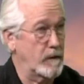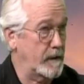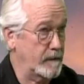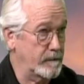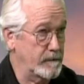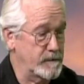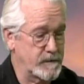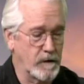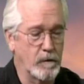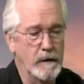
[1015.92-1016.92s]
Right.
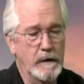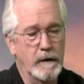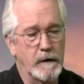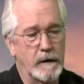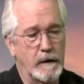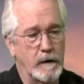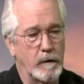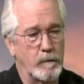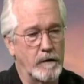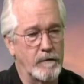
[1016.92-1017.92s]
So
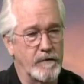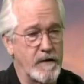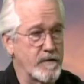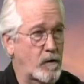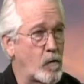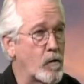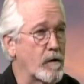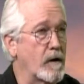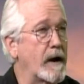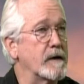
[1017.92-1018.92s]
then the
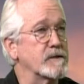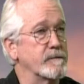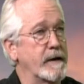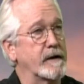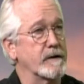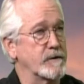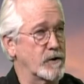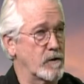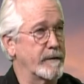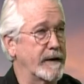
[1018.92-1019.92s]
coroner has to make a
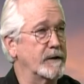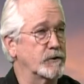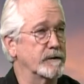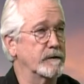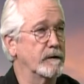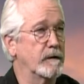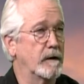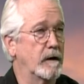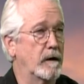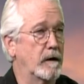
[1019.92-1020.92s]
determination
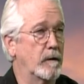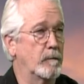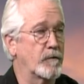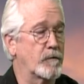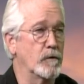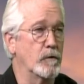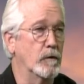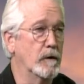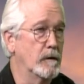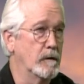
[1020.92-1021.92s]

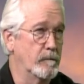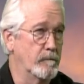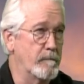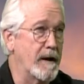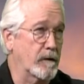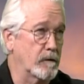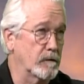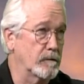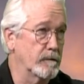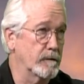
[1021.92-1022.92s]
through
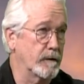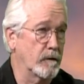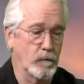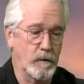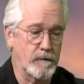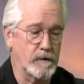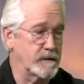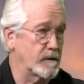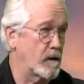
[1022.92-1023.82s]
medical, whether it's an